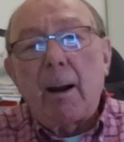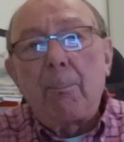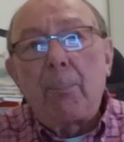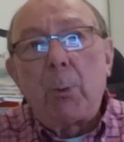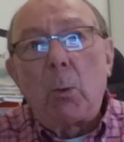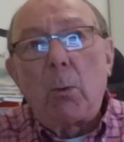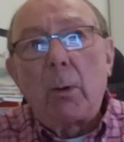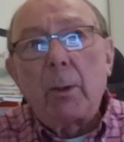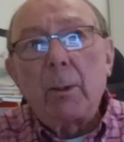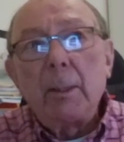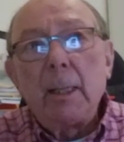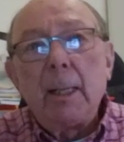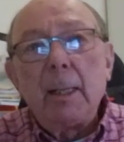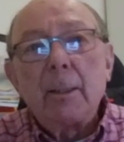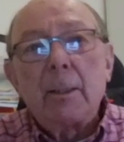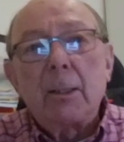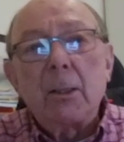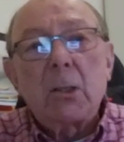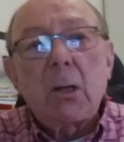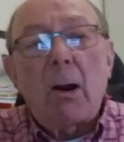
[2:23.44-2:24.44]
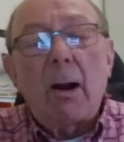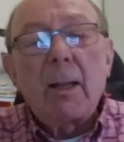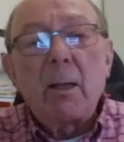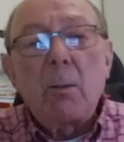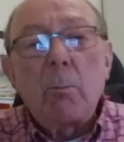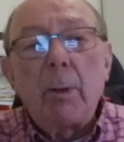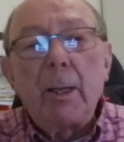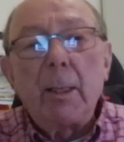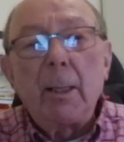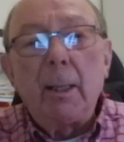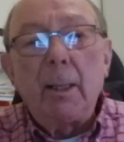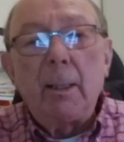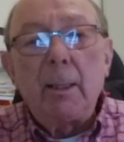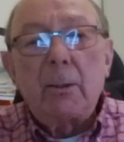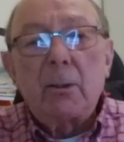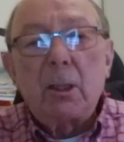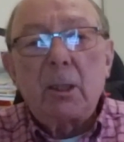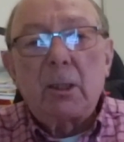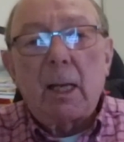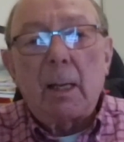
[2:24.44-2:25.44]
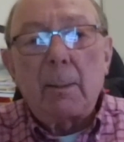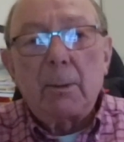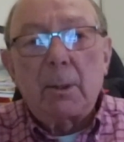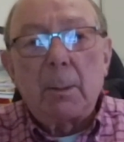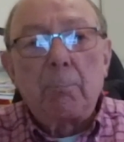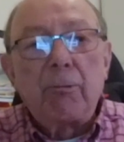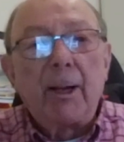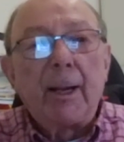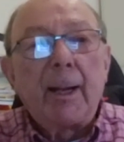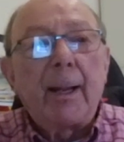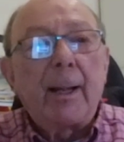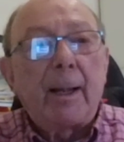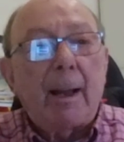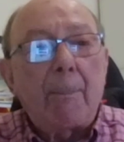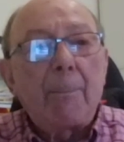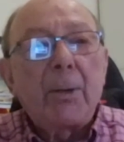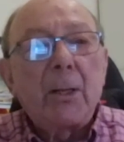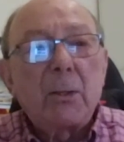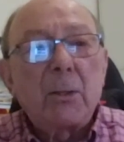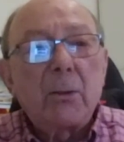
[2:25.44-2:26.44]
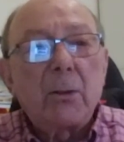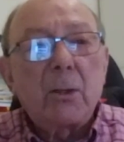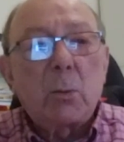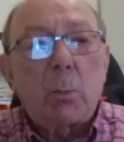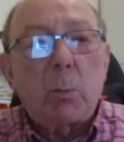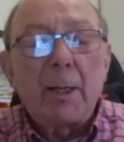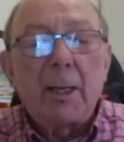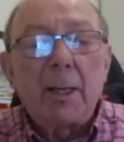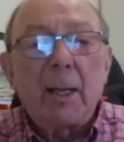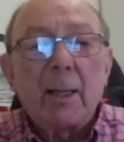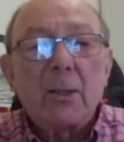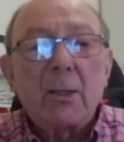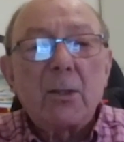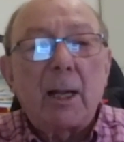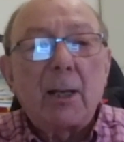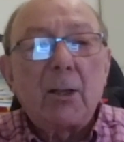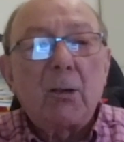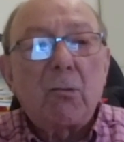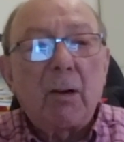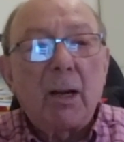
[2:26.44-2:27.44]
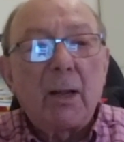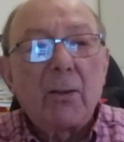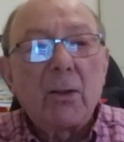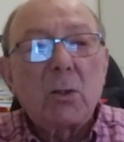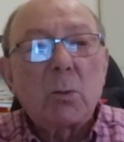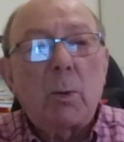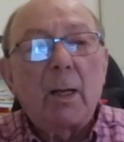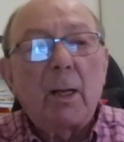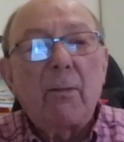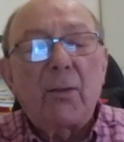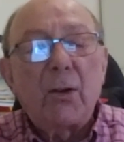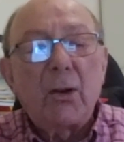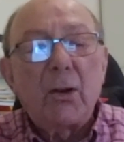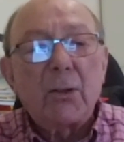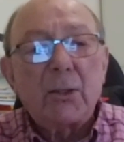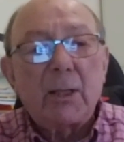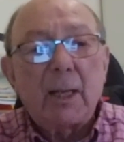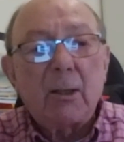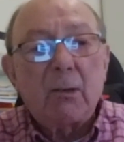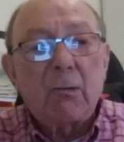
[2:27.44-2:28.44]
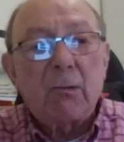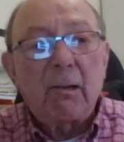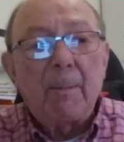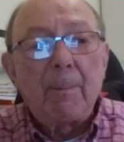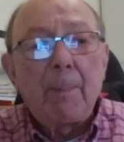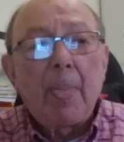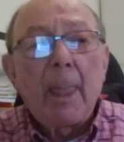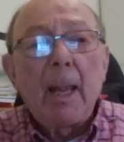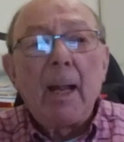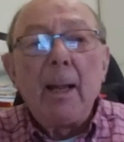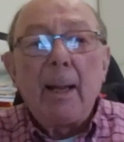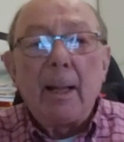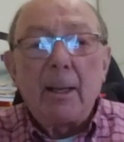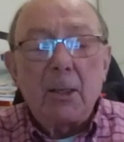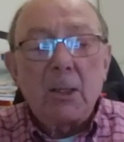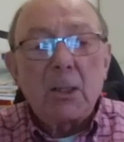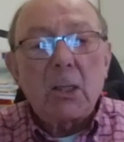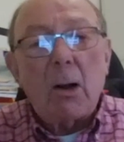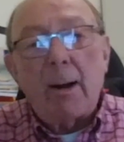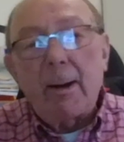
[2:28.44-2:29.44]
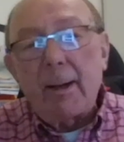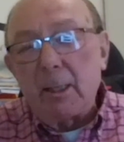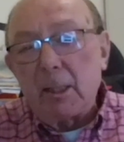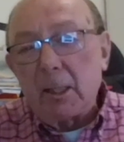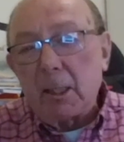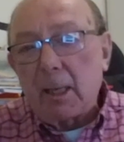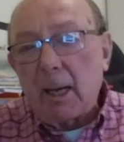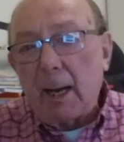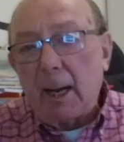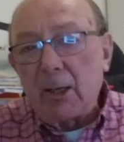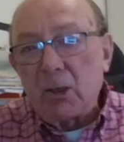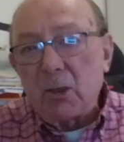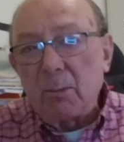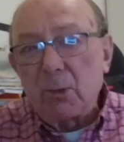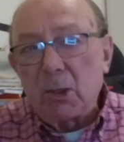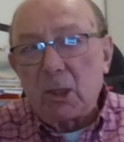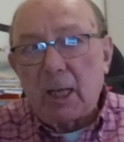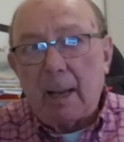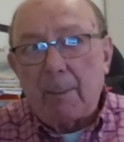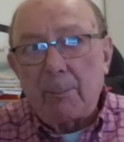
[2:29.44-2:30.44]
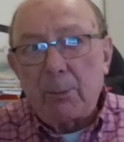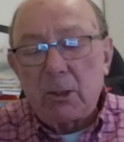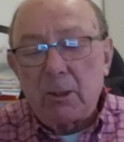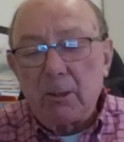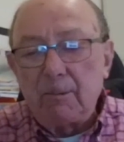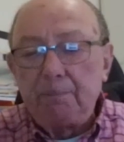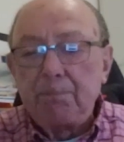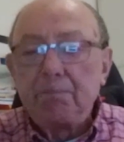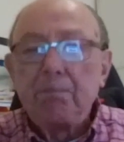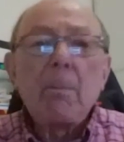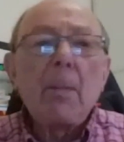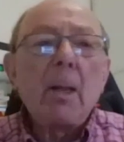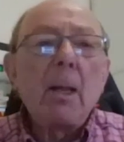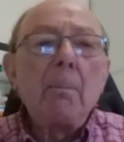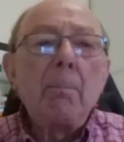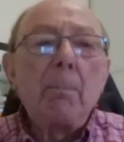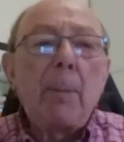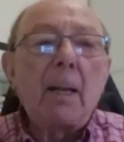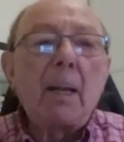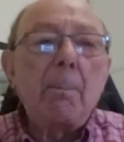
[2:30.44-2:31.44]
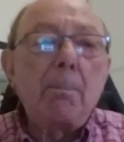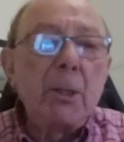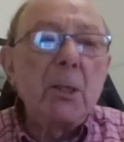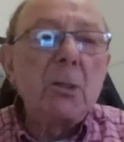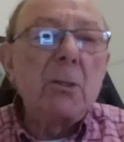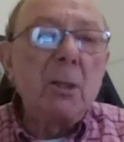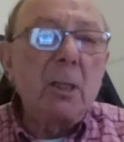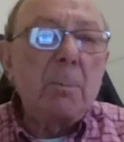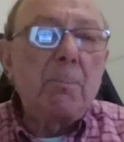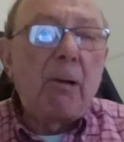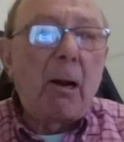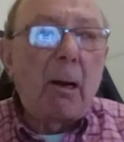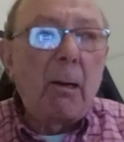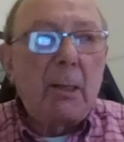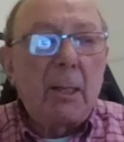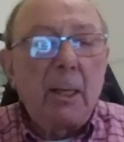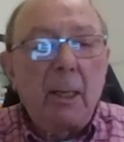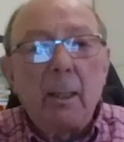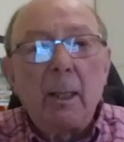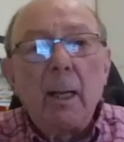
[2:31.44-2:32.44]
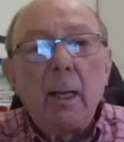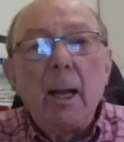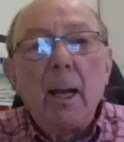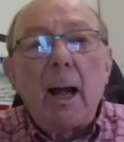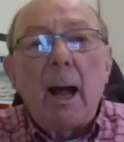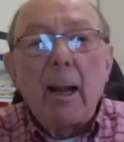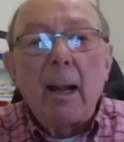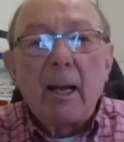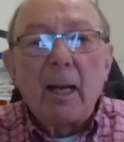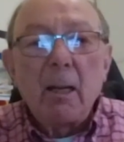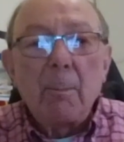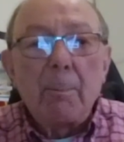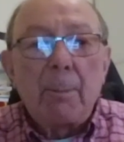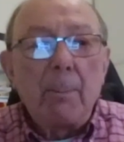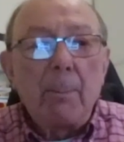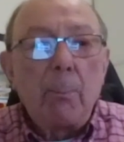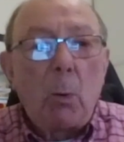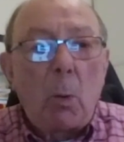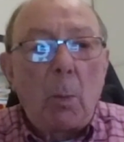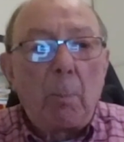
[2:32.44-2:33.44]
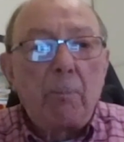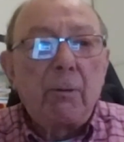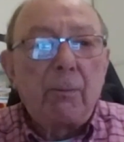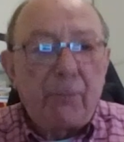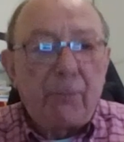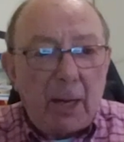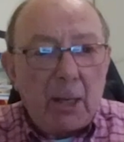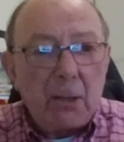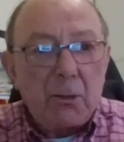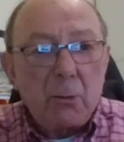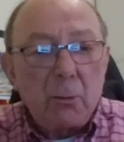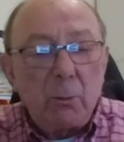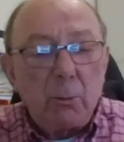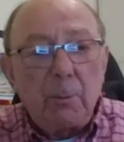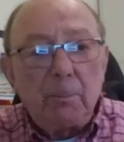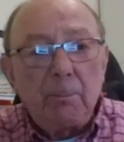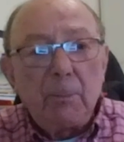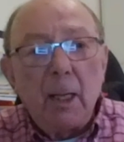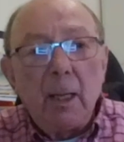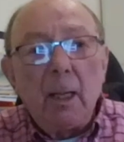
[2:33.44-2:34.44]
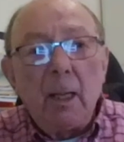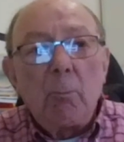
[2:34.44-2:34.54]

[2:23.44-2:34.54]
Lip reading: our board decided we needed to bring it up into the 20th century and the 21st century, and decided to take some steps to make business broking a little bit more professional.